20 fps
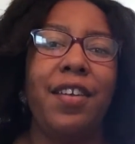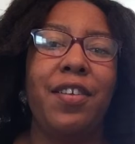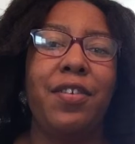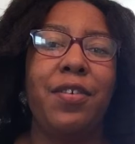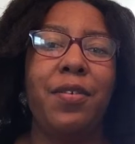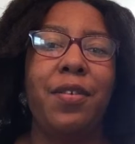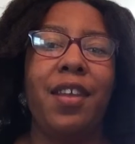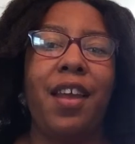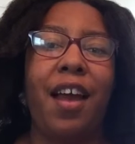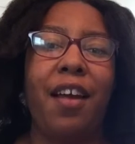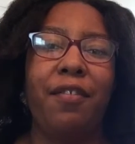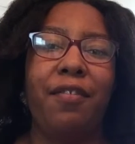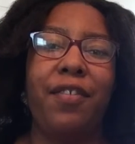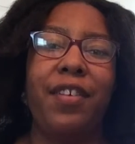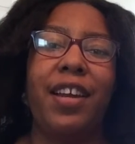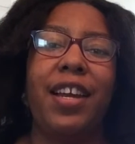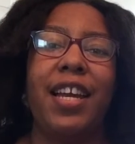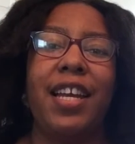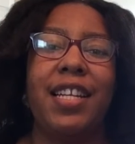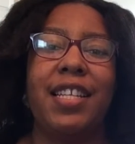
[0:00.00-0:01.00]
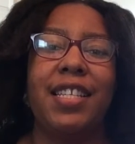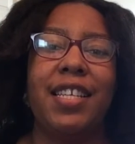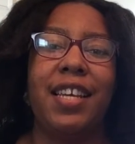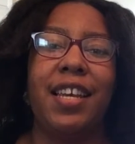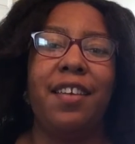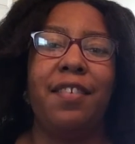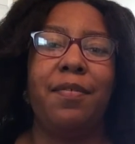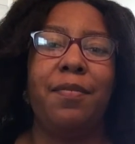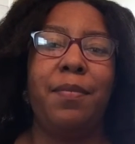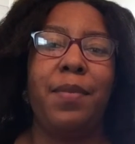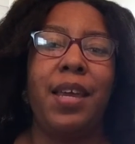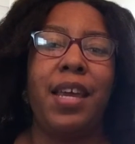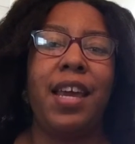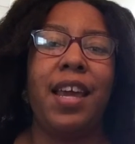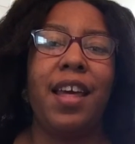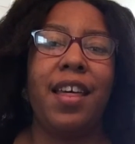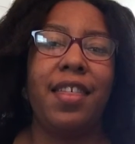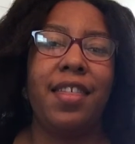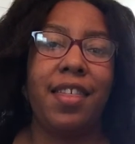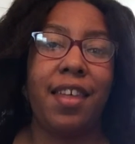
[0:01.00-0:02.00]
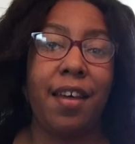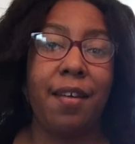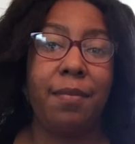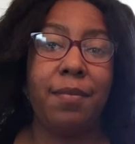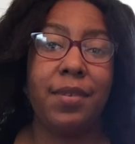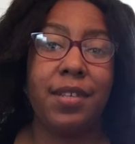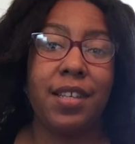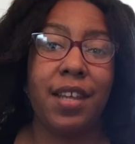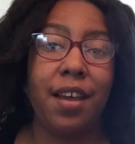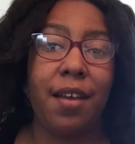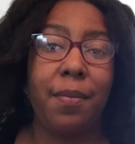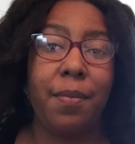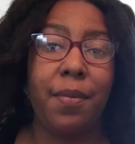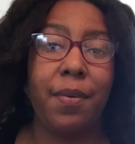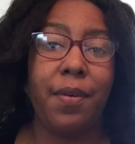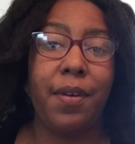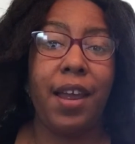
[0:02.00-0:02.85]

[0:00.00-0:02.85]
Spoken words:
Do not forget to give me a thumbs up